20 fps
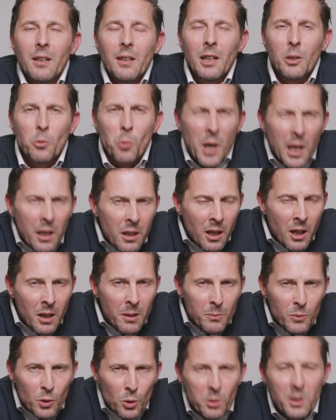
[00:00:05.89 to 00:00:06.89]
and
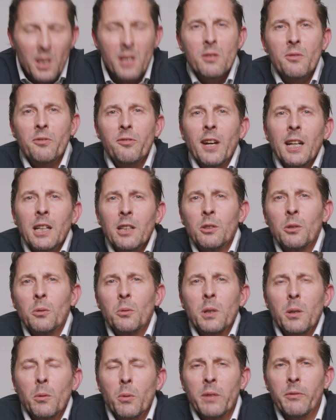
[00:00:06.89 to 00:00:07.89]
welcome to this
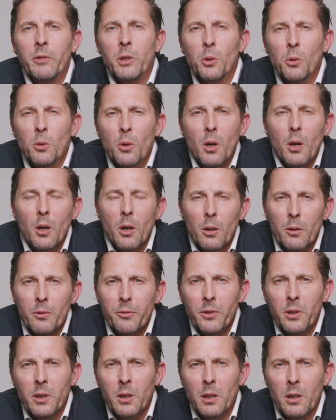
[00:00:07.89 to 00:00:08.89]
factory review
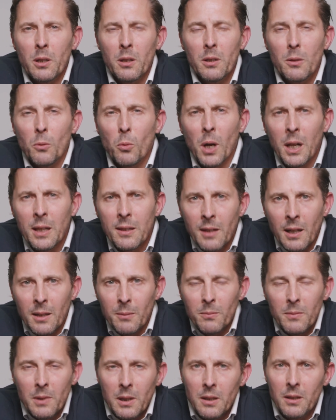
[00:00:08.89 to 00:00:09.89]
of the
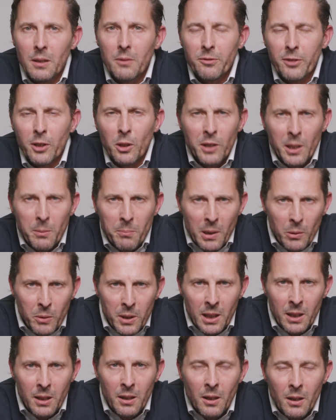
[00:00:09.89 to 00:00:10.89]
Waltham Field and
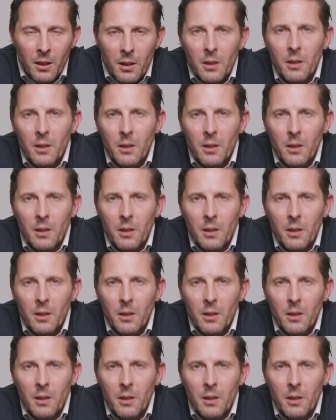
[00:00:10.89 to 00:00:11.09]
Marine